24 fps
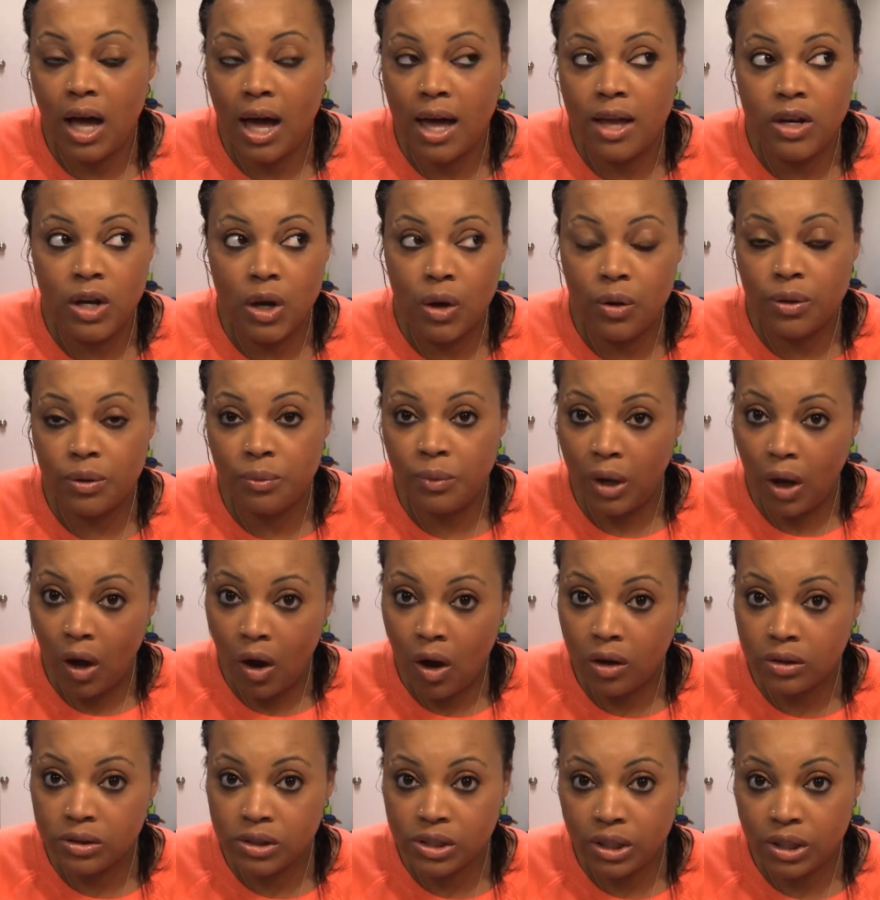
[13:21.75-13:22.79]
I know that we
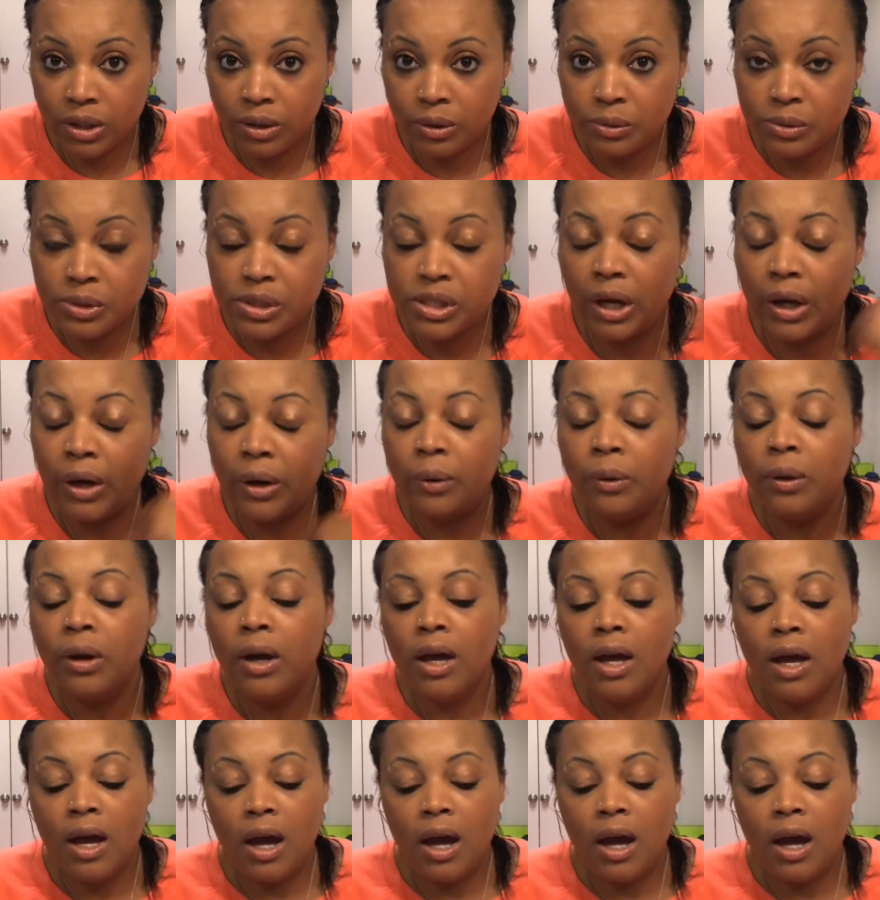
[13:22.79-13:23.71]
all do. So